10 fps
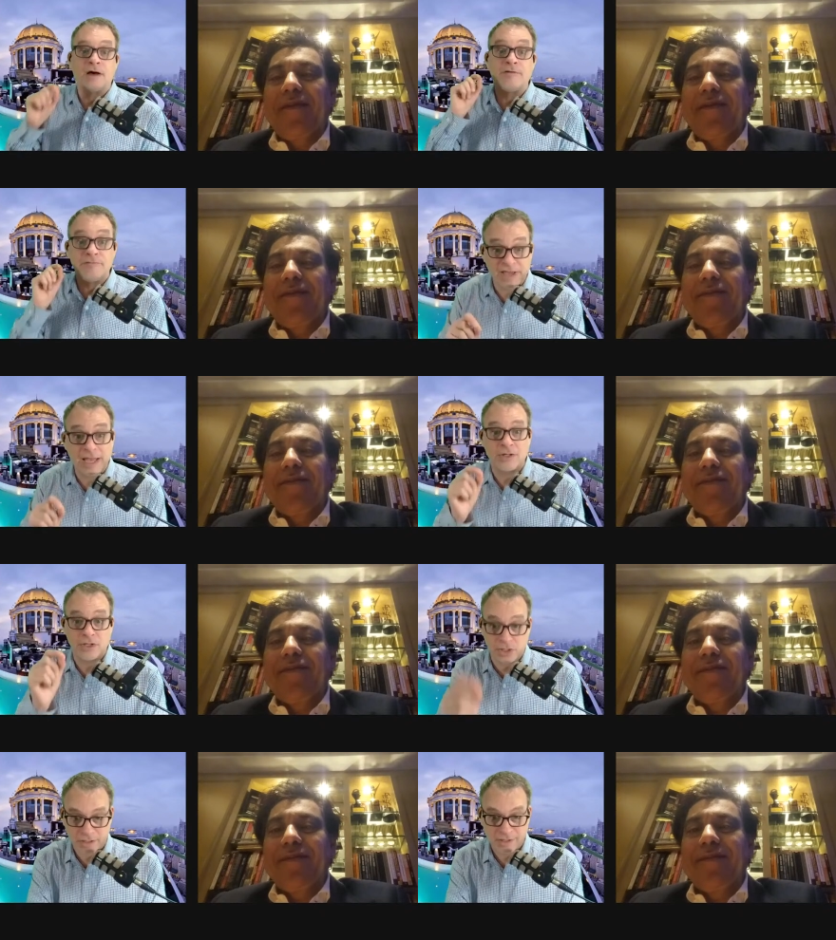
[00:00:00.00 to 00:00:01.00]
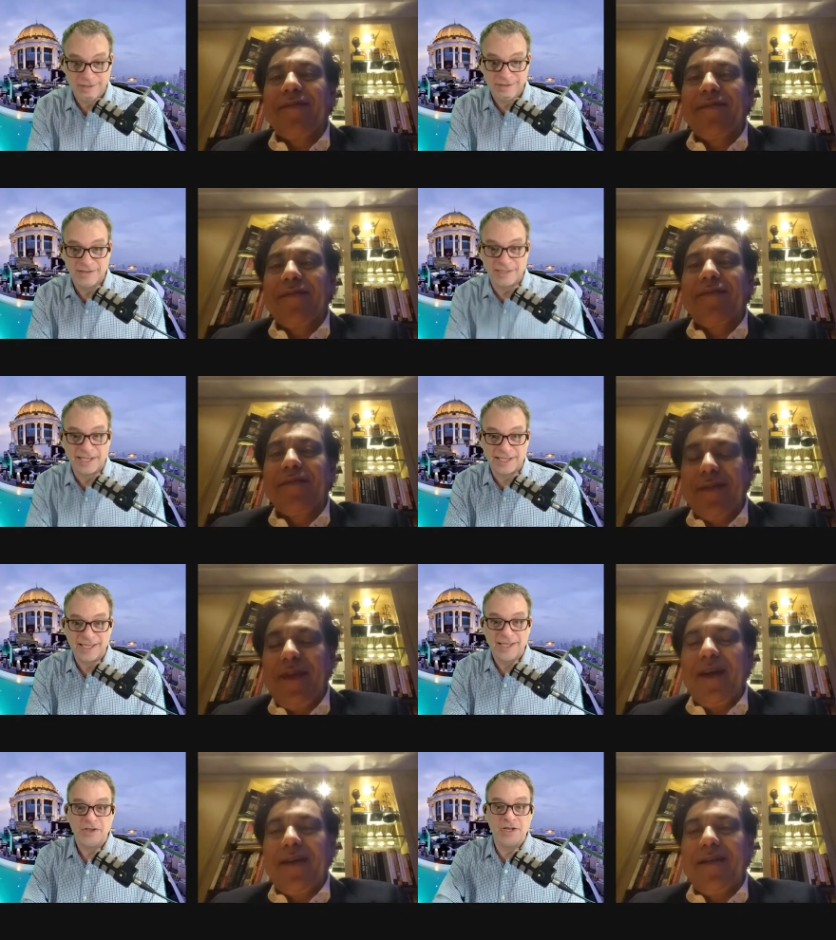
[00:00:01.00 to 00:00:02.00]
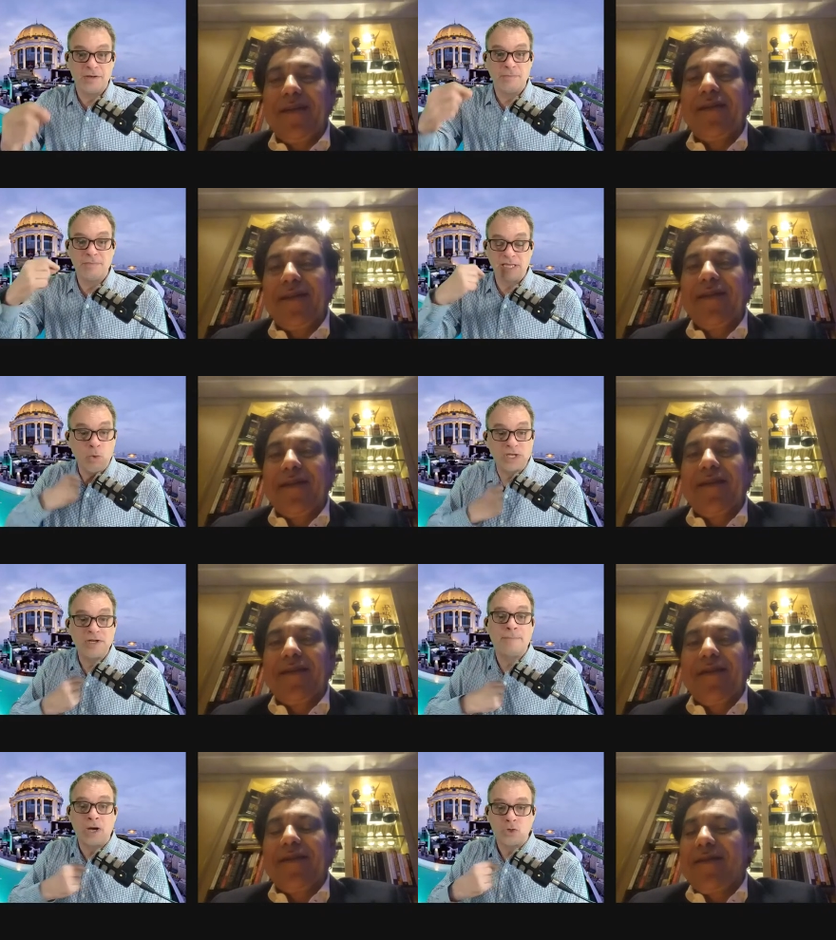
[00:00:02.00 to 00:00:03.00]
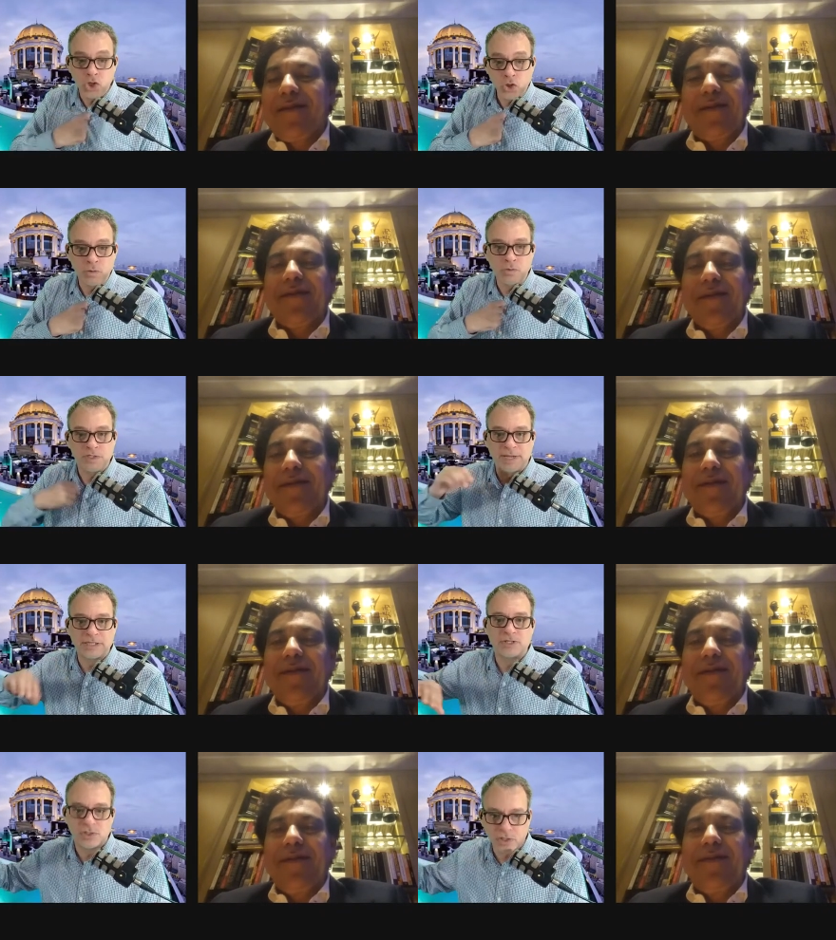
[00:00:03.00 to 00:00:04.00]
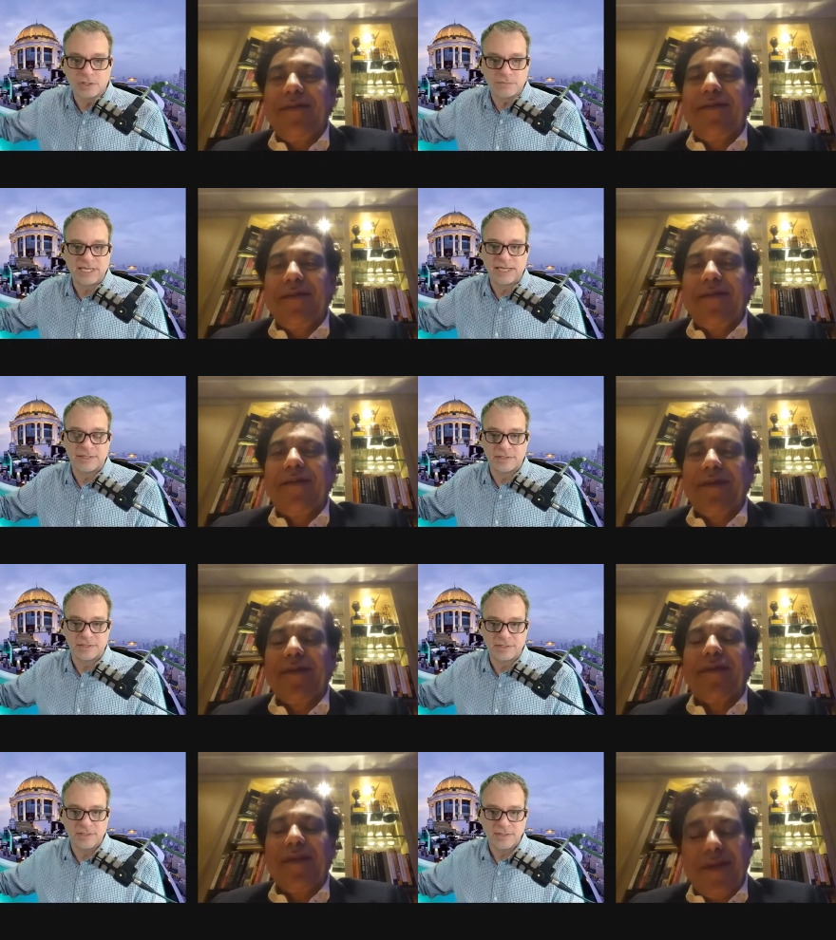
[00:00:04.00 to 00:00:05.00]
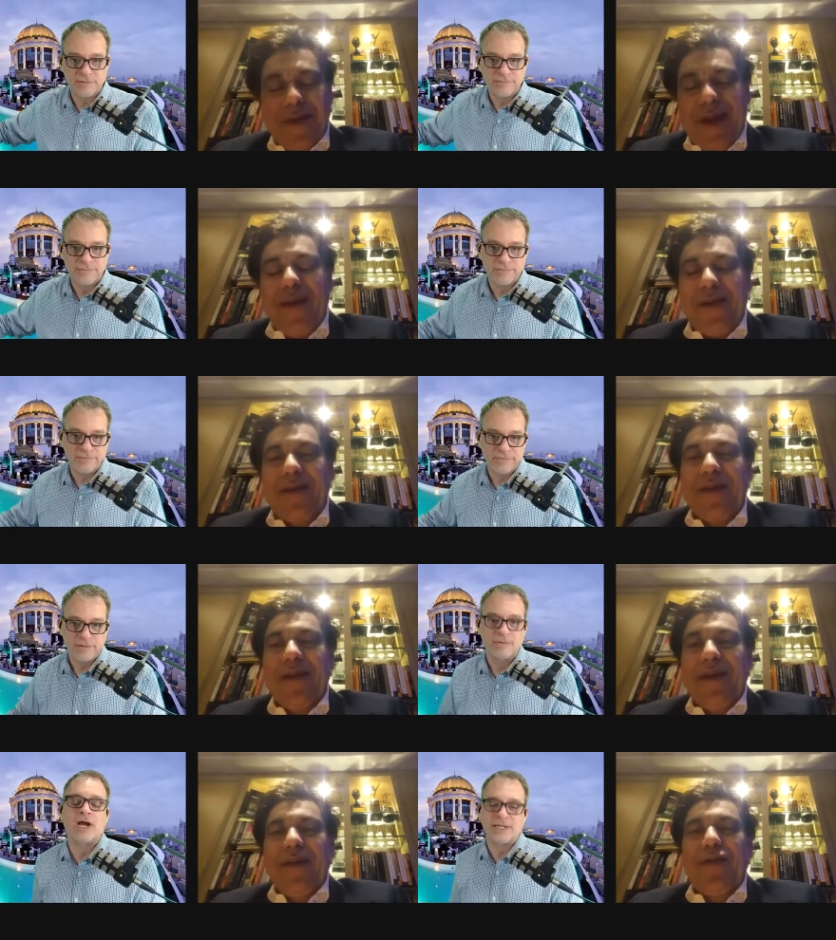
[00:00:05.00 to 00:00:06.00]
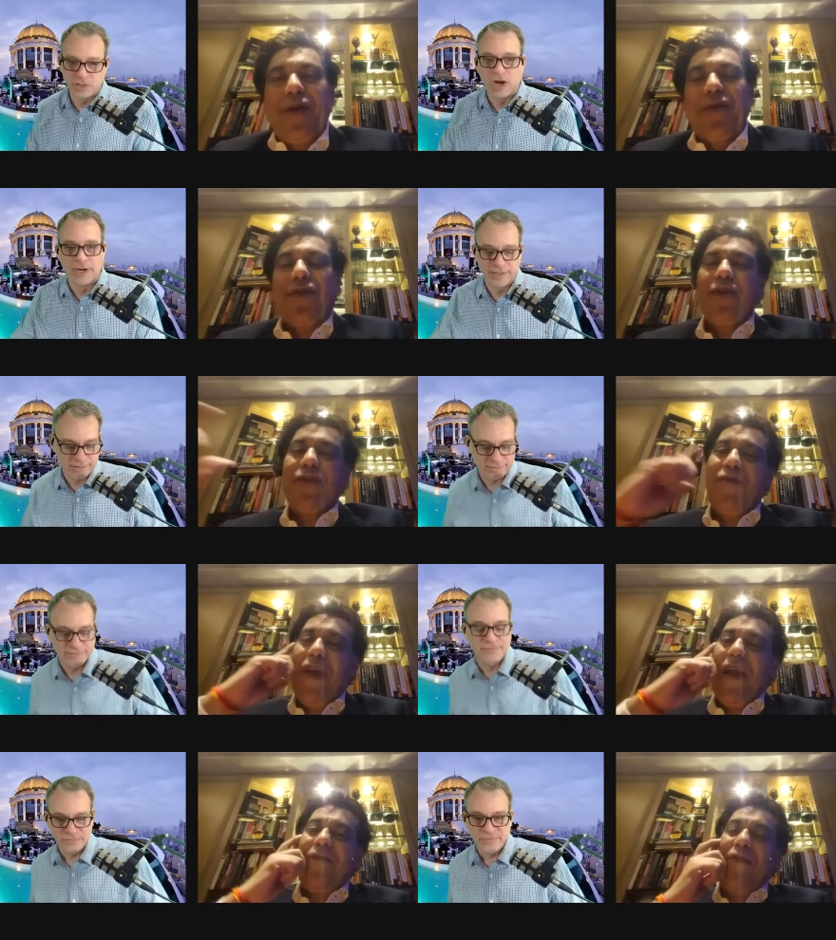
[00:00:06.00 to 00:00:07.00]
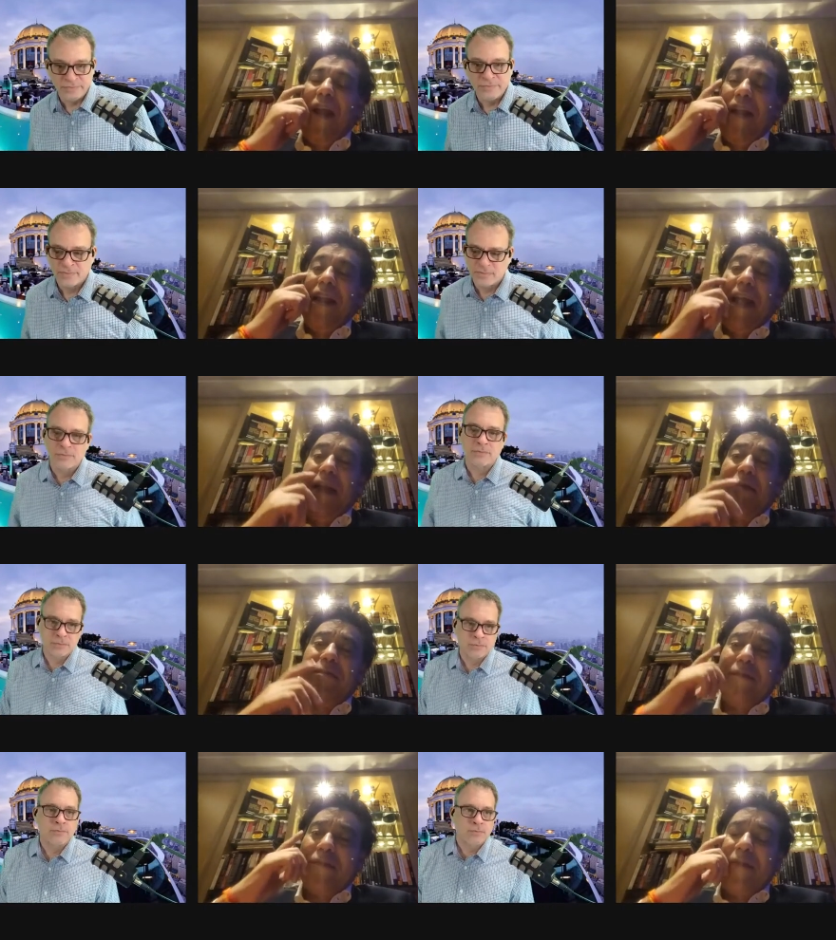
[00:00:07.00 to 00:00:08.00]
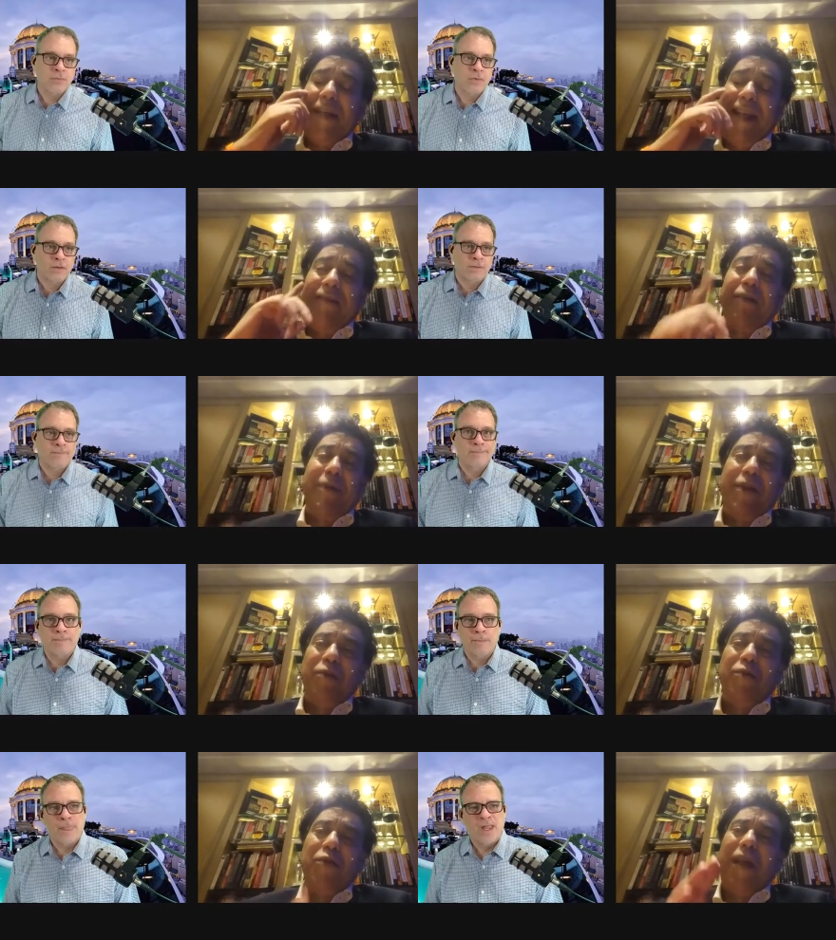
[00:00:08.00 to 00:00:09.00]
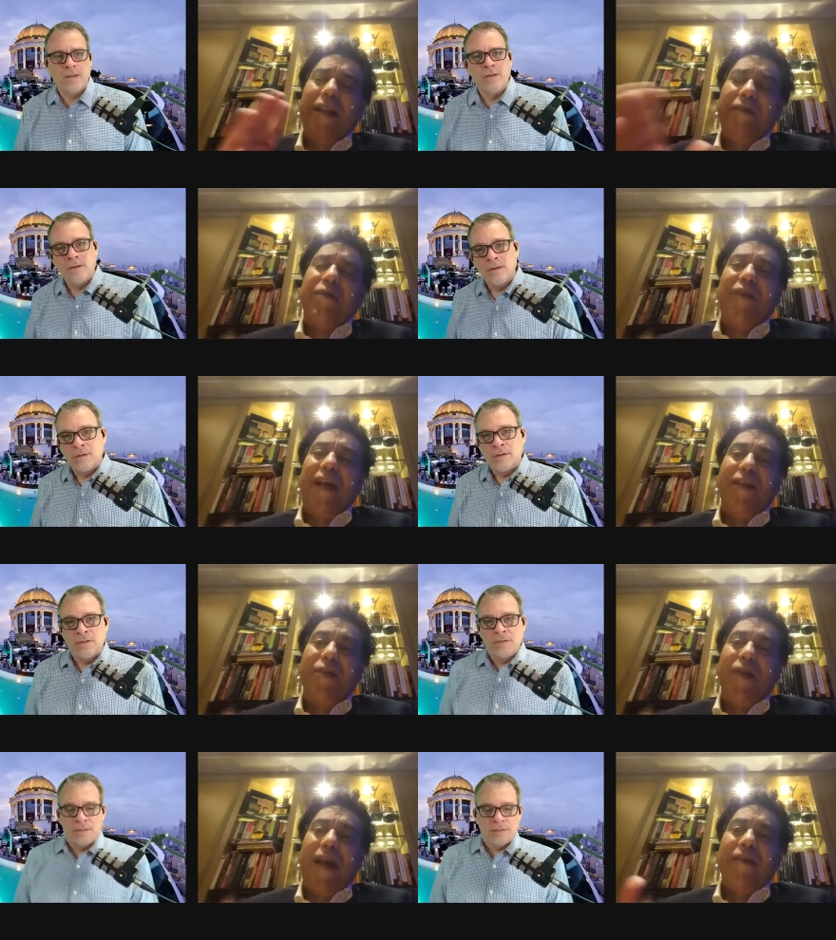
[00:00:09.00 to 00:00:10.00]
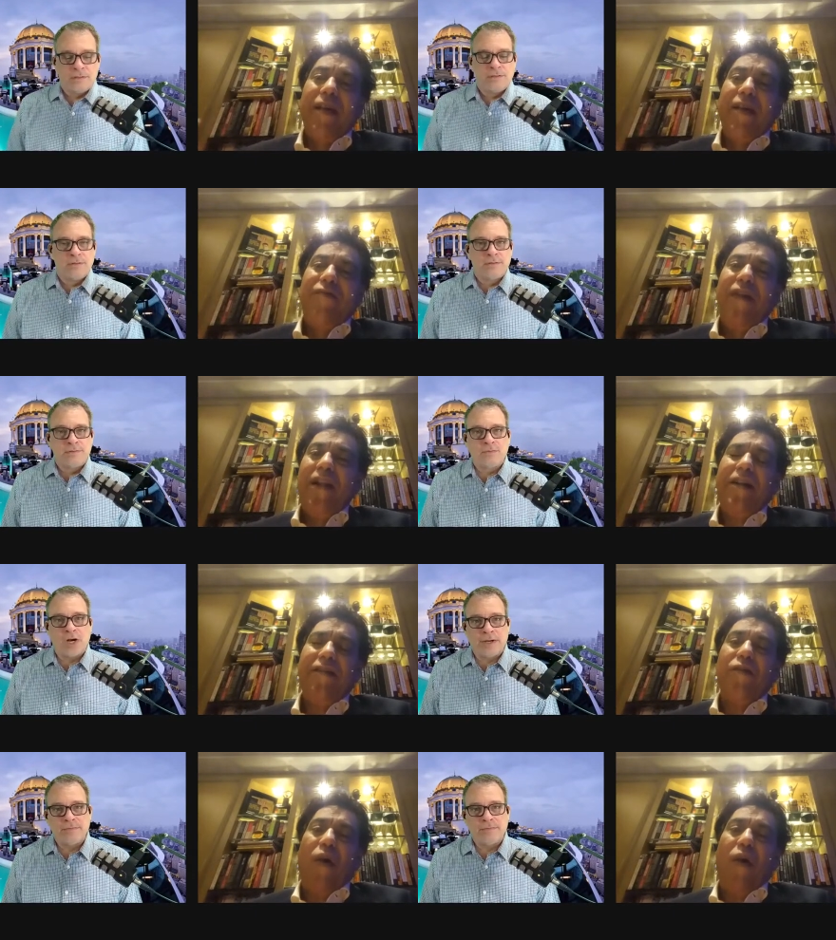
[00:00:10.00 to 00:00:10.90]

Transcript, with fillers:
Speaker 1: a failure. Like, yeah. it, it wasn't about you; it was about the circumstances.
Speaker 2: Yes. Right. Sorry. So, so the fa- failure can never be you. You can never fail in your life. Failure right. is